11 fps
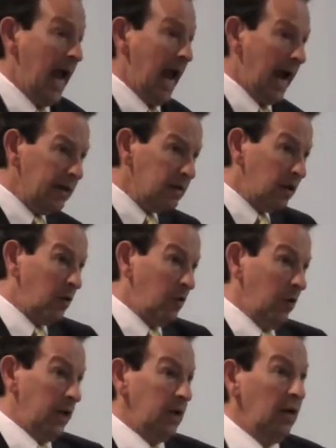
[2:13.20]
and the
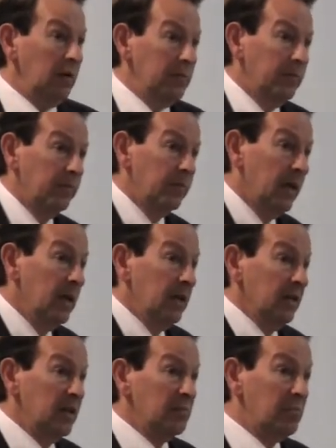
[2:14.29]
curriculum
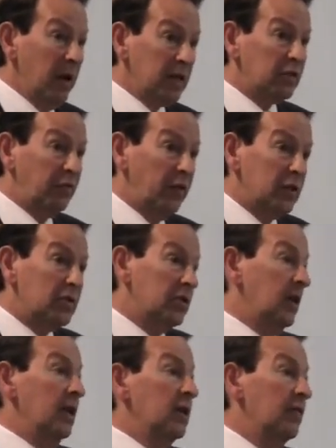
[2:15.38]
that best fits
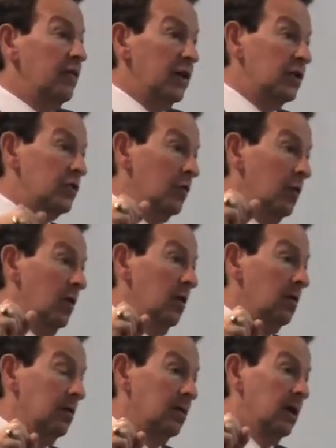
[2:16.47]
the
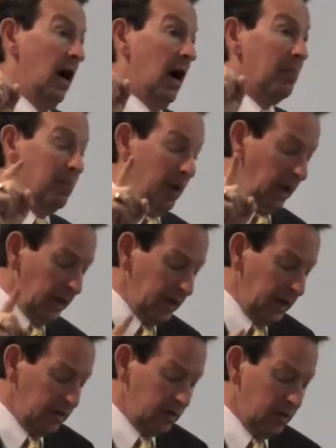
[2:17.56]
individual
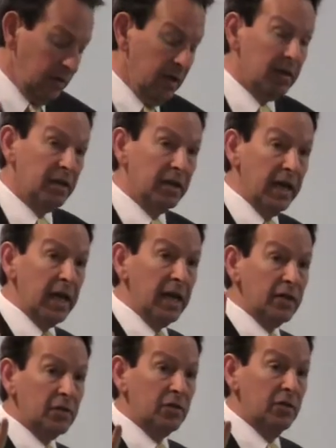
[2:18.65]
abilities,
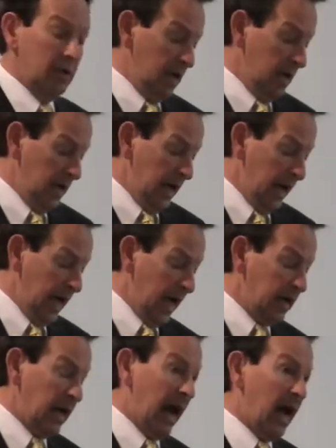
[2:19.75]
needs,
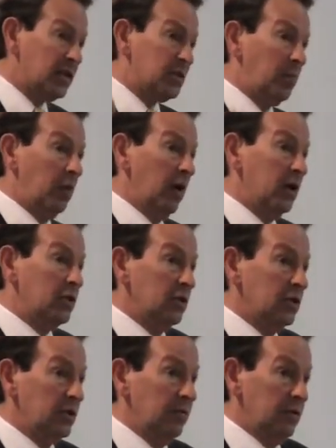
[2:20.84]
and
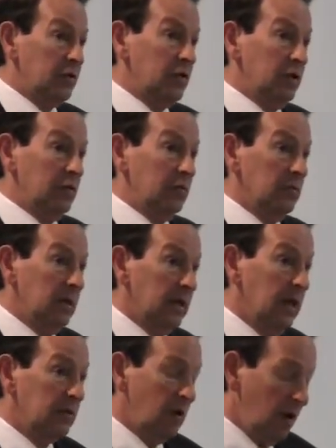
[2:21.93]
aspirations of the student. And
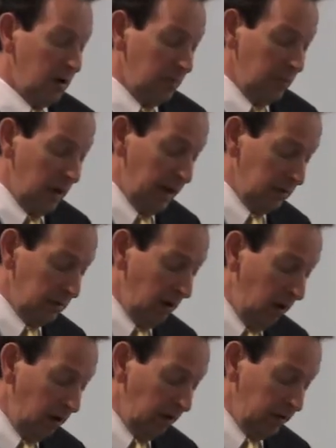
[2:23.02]
I'll talk about
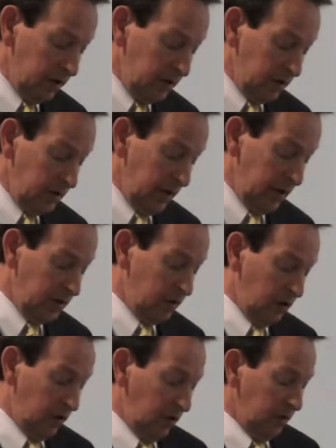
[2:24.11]
all of these in
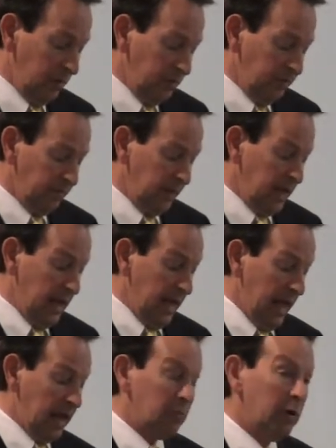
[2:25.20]
turn.
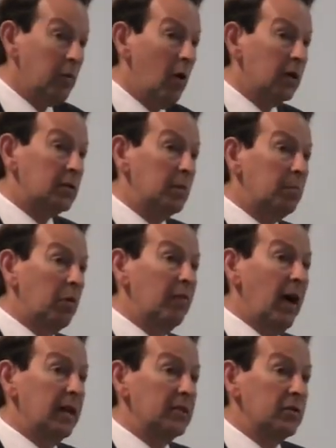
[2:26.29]
And we want to
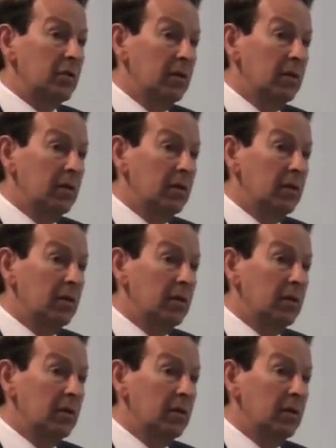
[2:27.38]
provide